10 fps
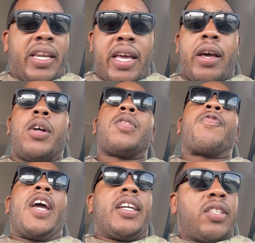nails,
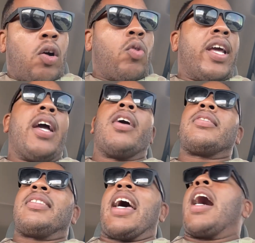fake
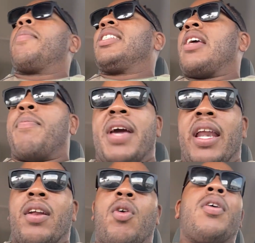toenails, diamonds
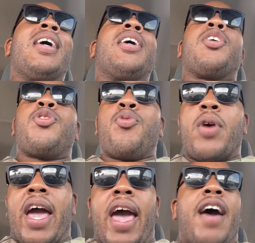embedded on. You
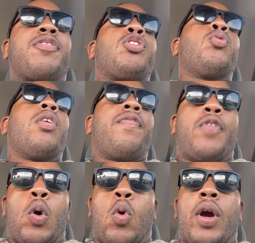have to
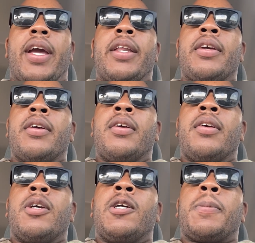avoid
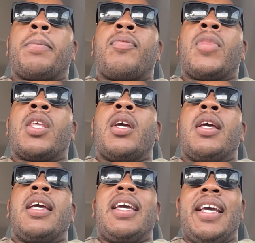
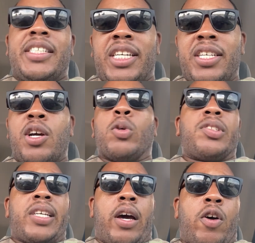hitching
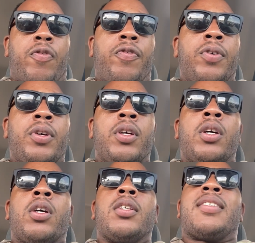yourself
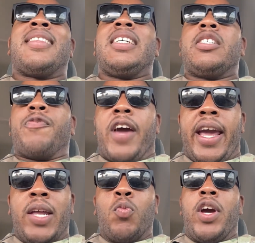to these
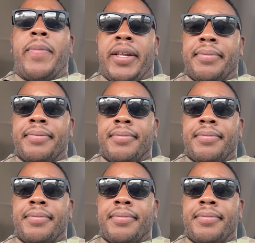vain women,